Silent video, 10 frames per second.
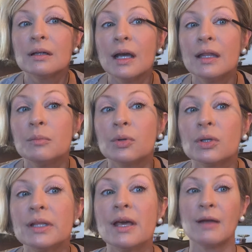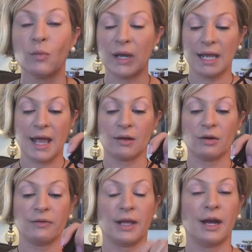and then pulling that wing out
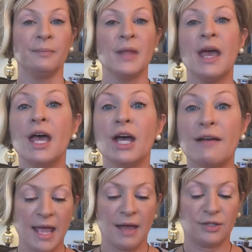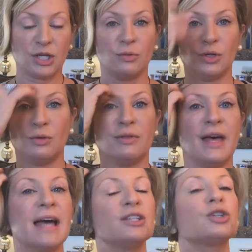over there. I have shown you
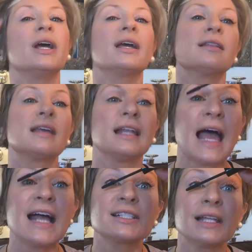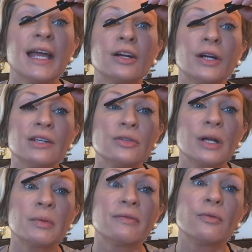that trick, the lash layering
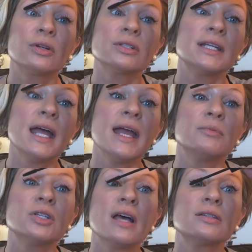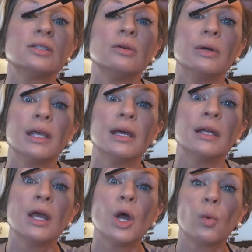trick, before. Today I'm just doing
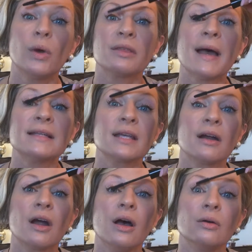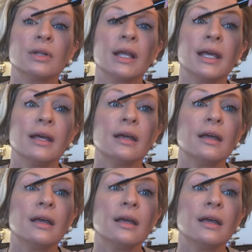it with mascara only.